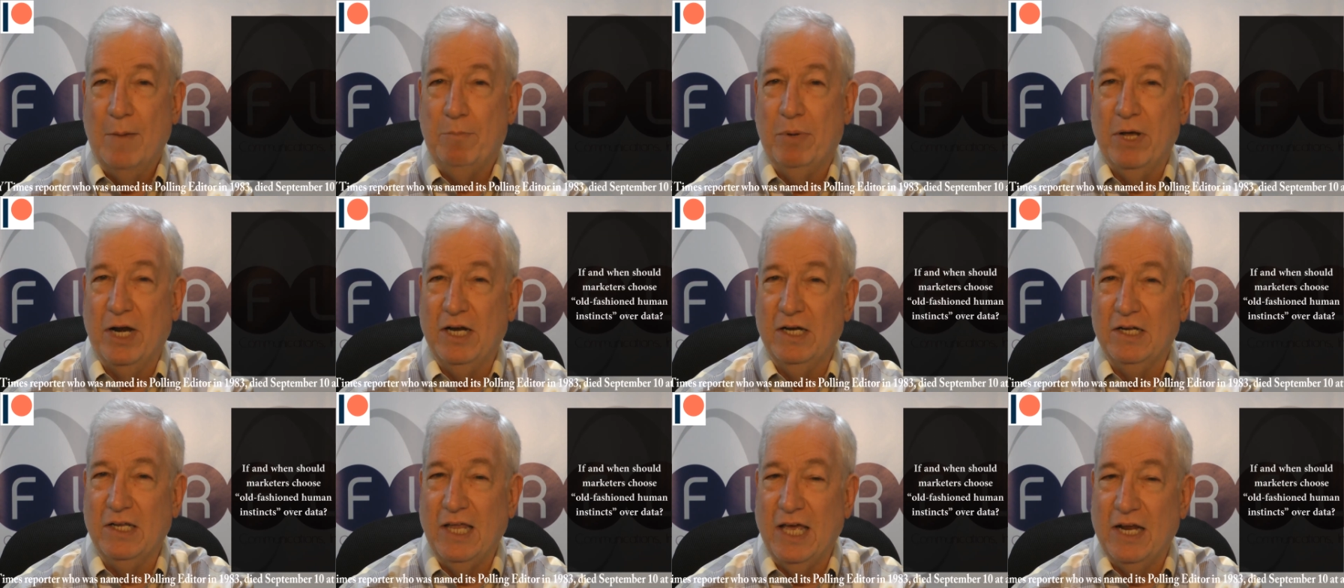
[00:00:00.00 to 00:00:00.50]

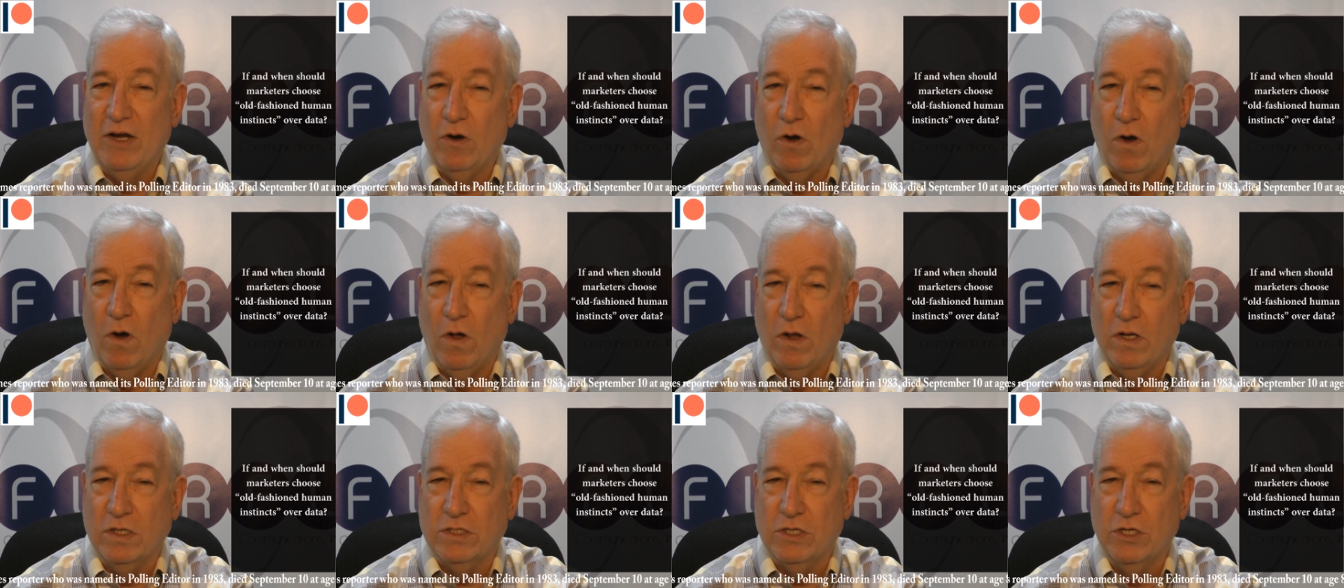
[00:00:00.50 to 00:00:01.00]
But it led
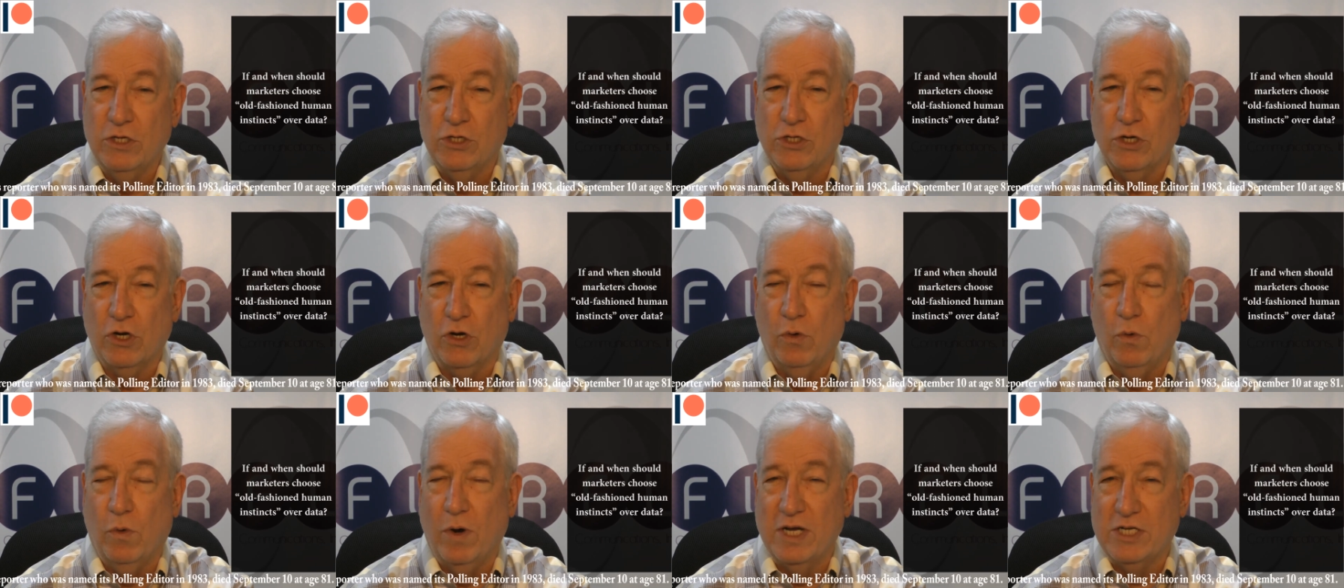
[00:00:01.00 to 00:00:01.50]
Alton
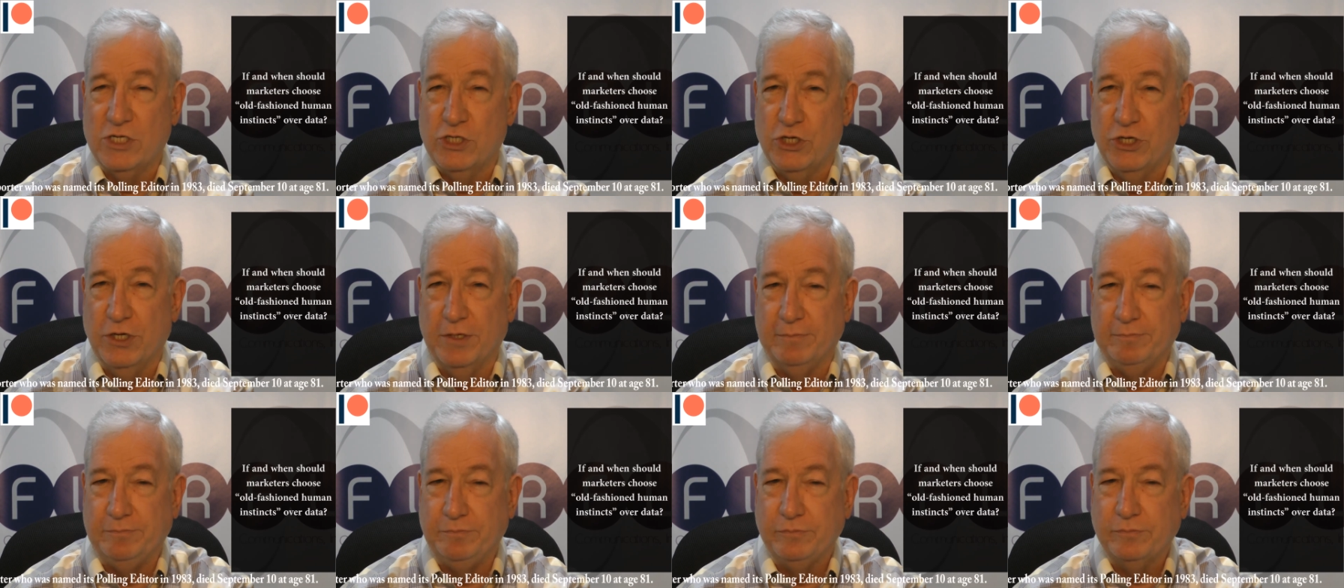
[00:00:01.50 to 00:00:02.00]
to
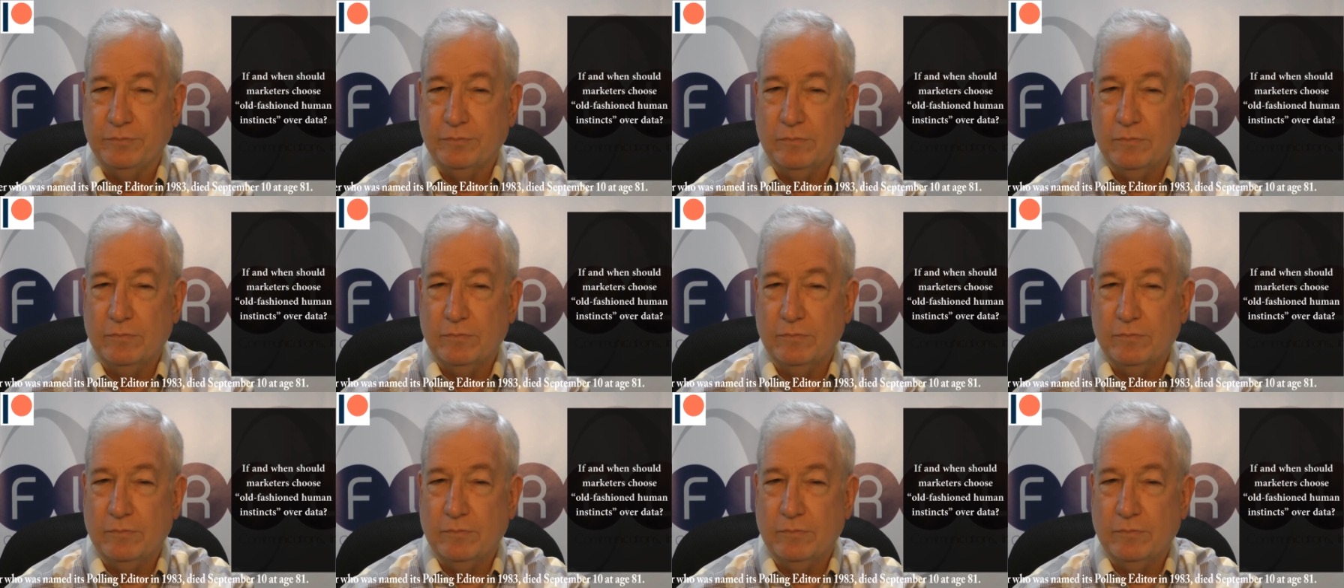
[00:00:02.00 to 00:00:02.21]
question